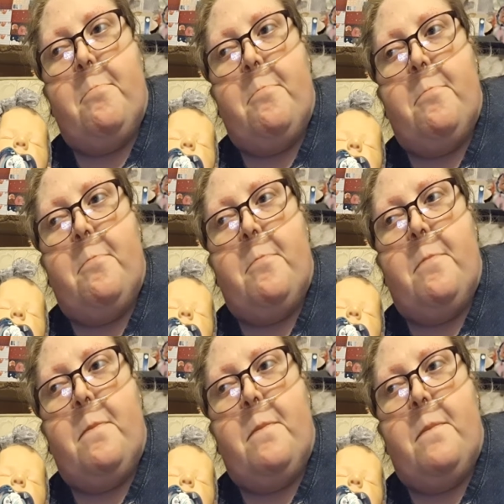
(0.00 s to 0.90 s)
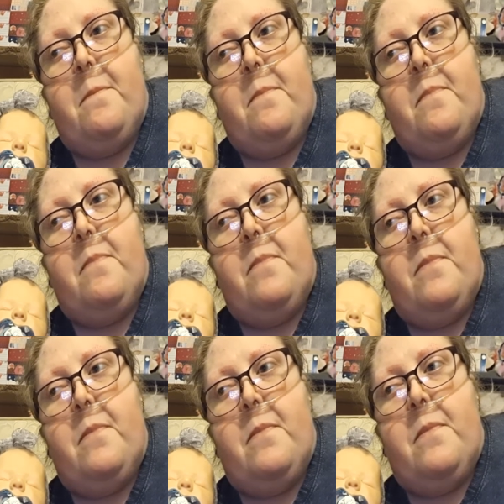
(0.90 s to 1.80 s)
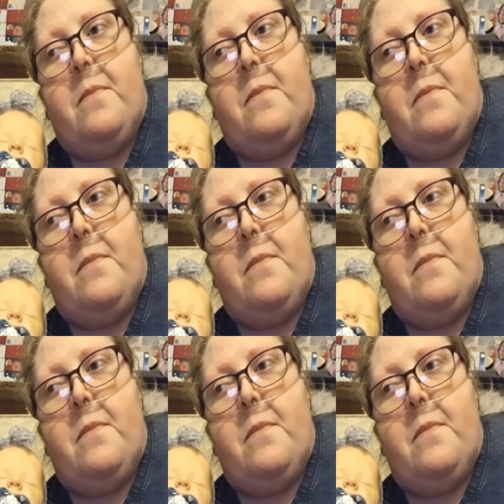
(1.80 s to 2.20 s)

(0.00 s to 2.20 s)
No words are spoken by the person on screen.